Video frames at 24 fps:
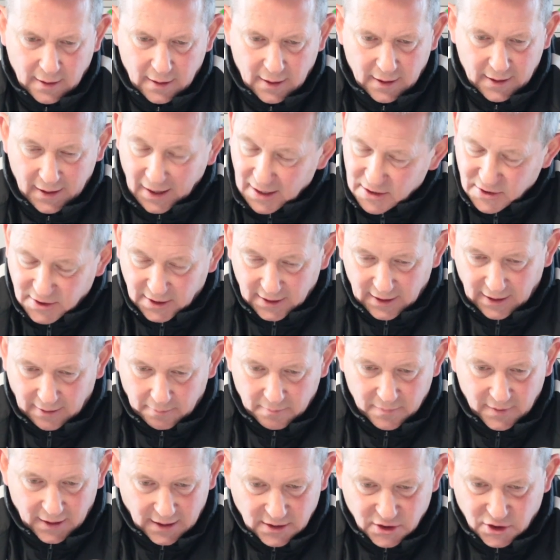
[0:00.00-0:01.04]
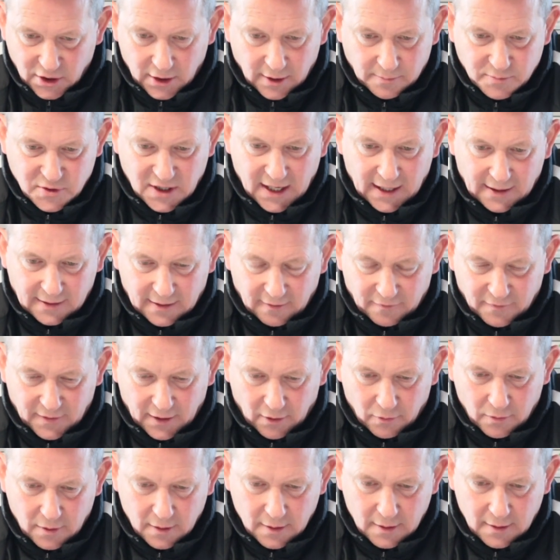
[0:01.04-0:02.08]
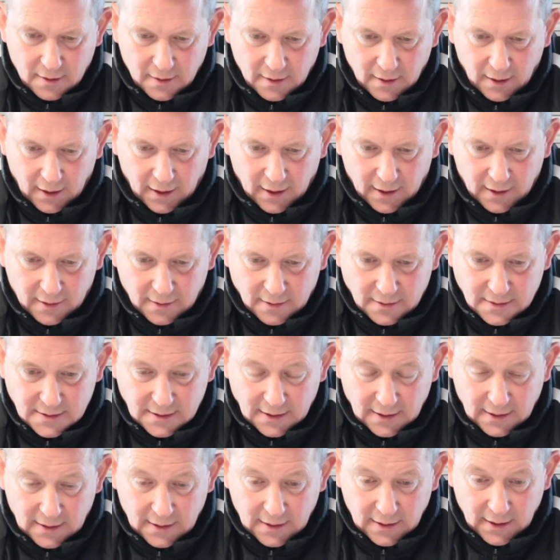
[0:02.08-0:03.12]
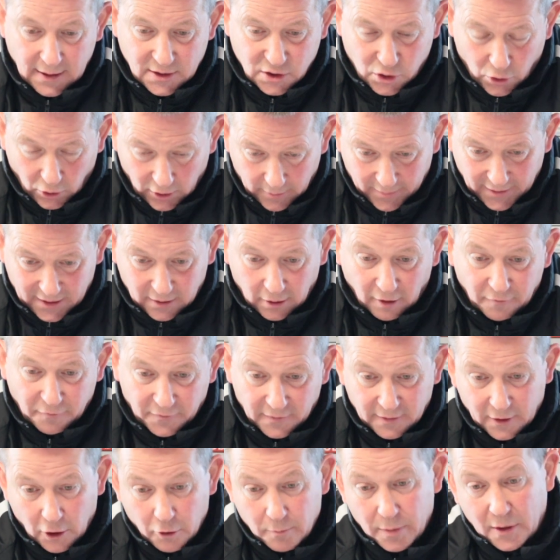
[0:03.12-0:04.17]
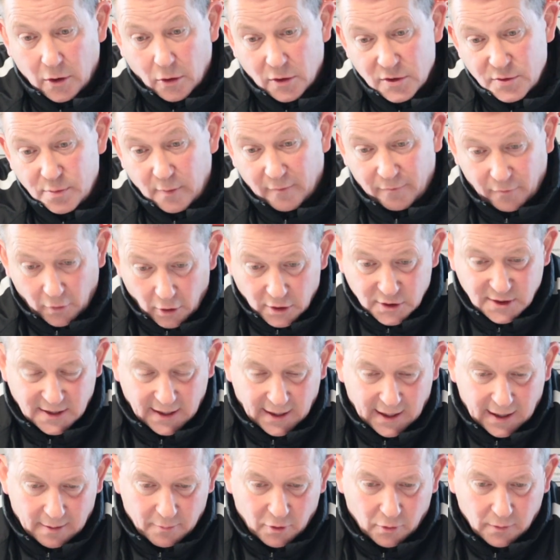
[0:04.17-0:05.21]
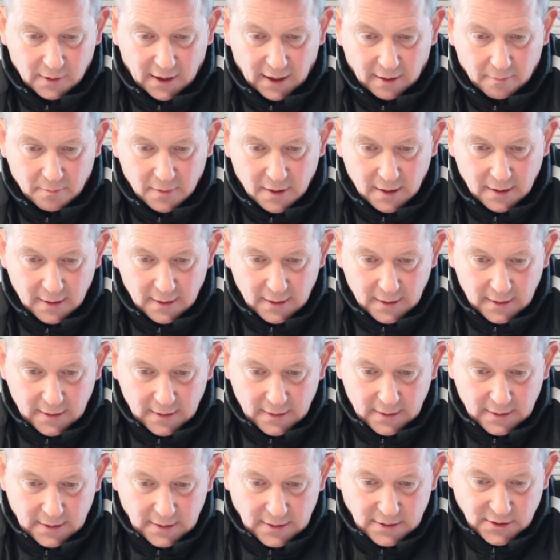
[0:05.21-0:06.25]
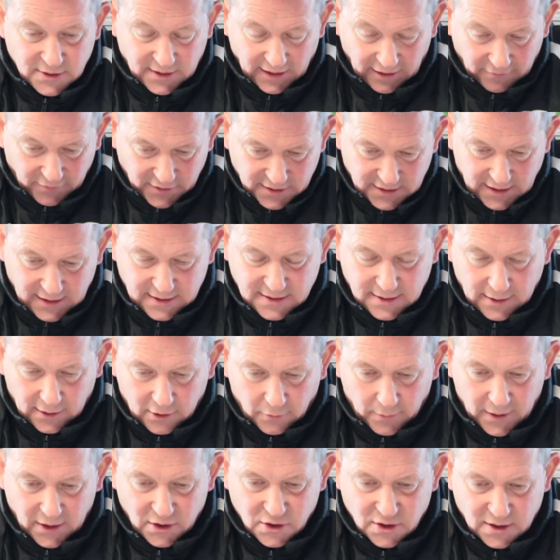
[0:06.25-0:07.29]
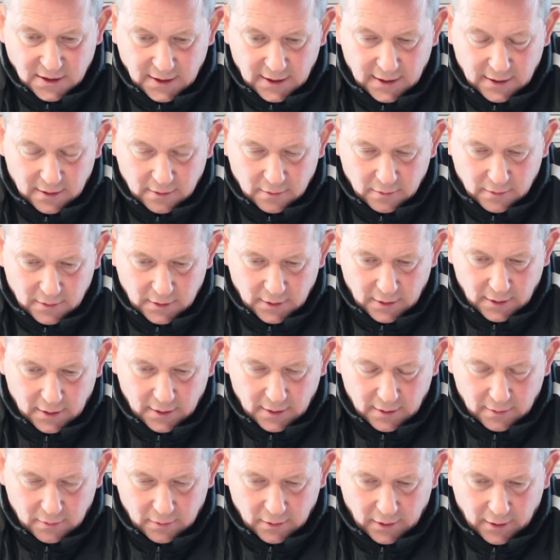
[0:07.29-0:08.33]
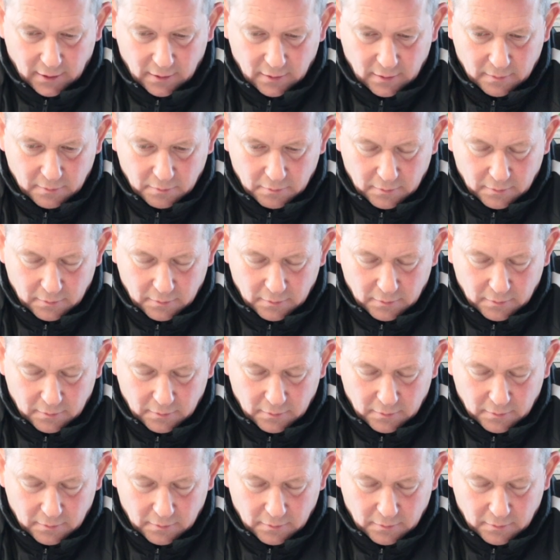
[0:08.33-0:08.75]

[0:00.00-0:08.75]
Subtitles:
And that's our aim, that's our objective now. And it's going to be tougher now because we've lost the Hamilton game. Stevie's asking a question there, like,